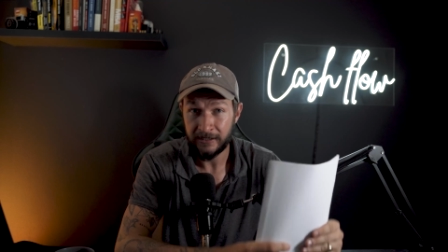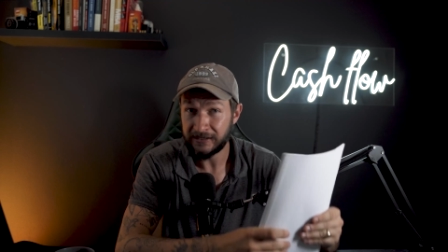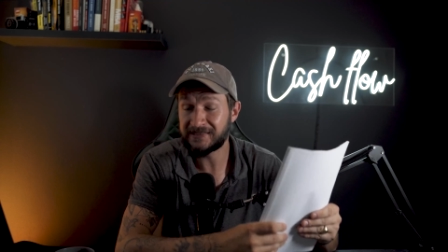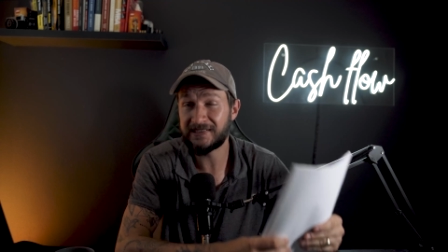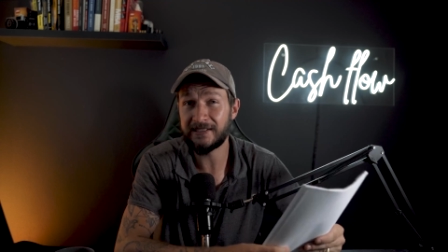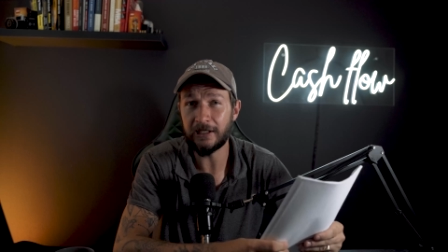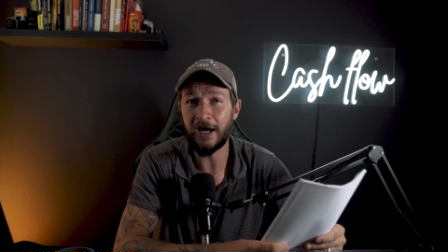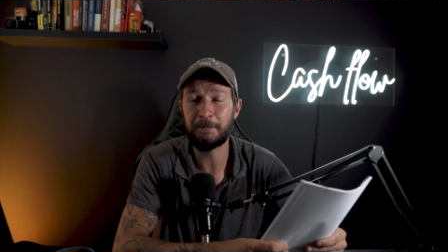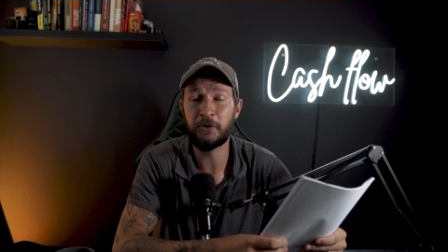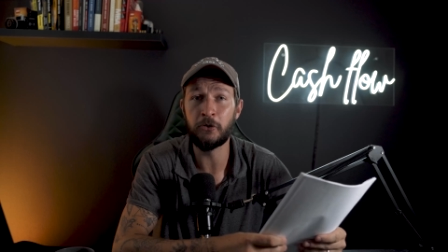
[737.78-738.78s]
set
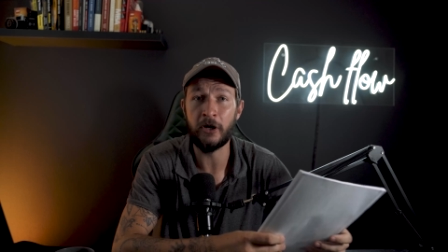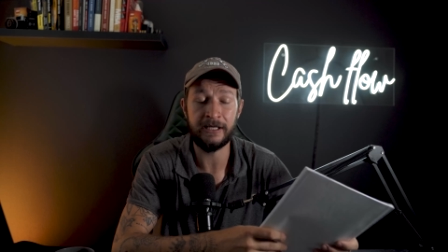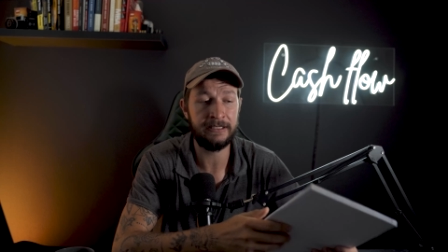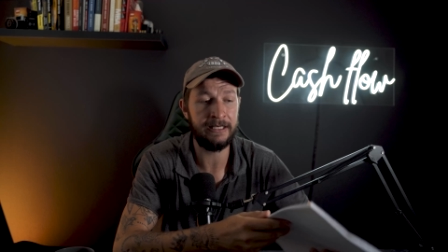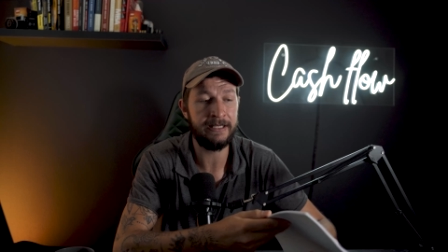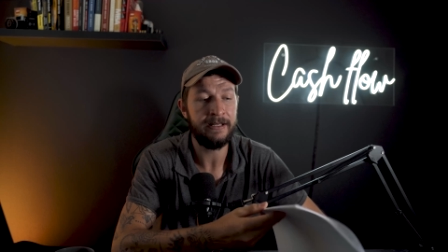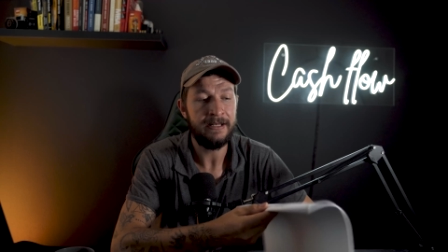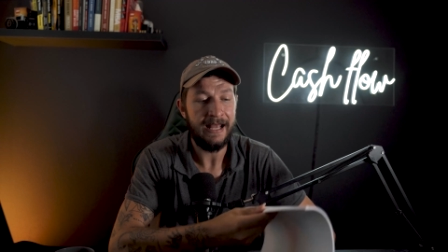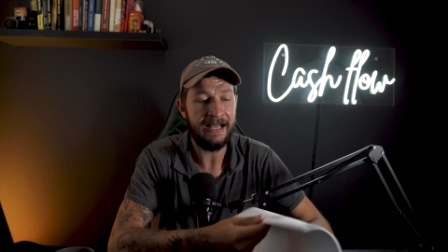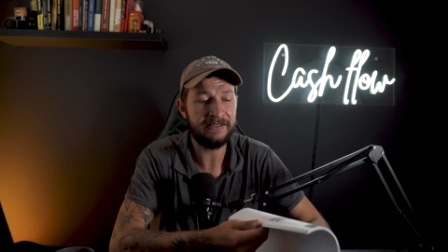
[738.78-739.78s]
up correctly
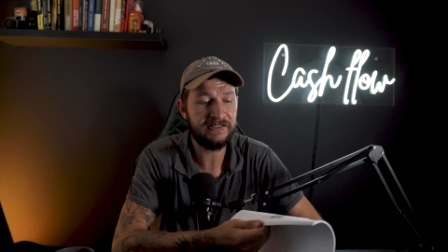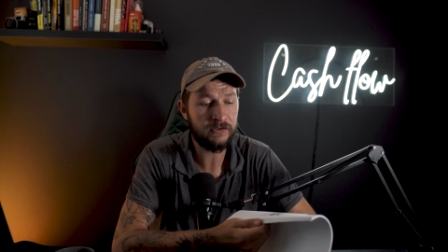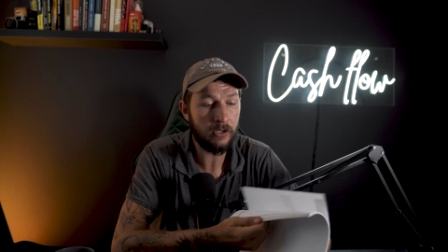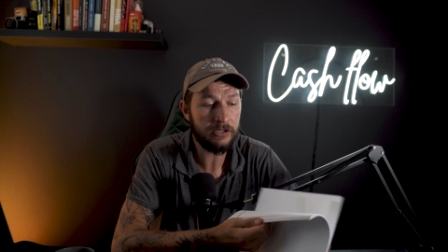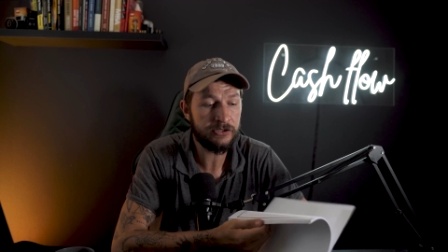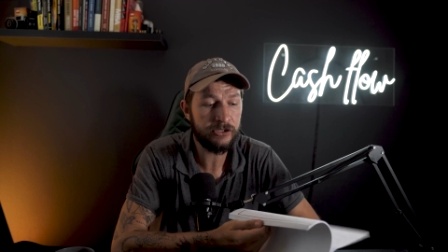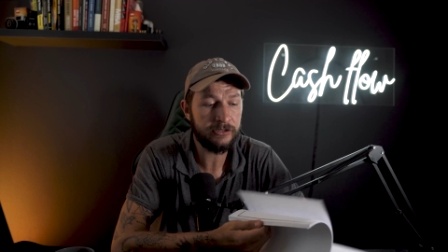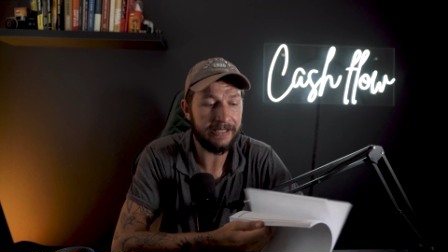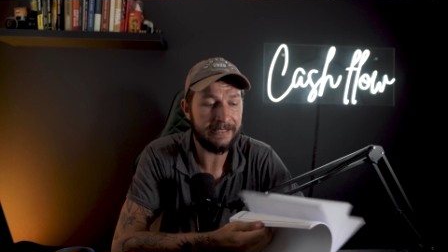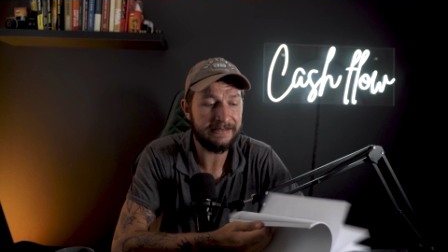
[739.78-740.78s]
and
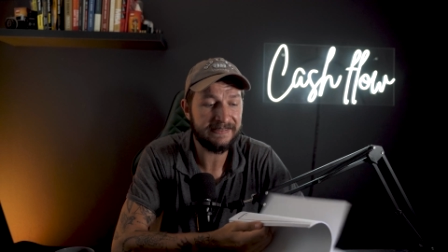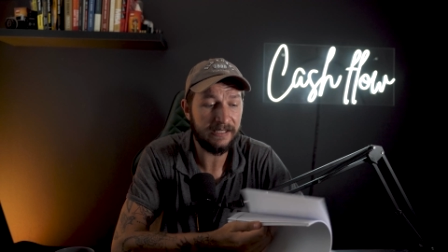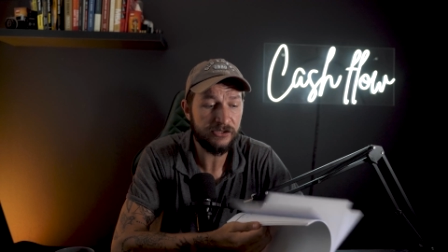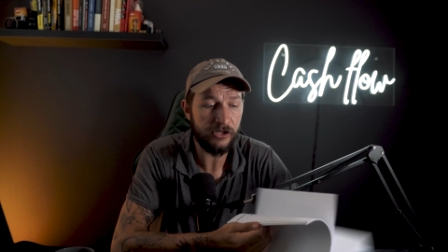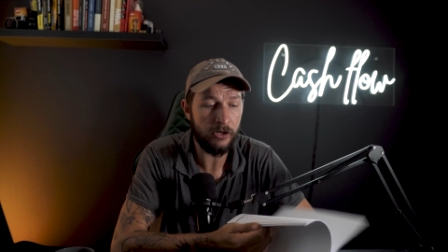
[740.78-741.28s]
structured in such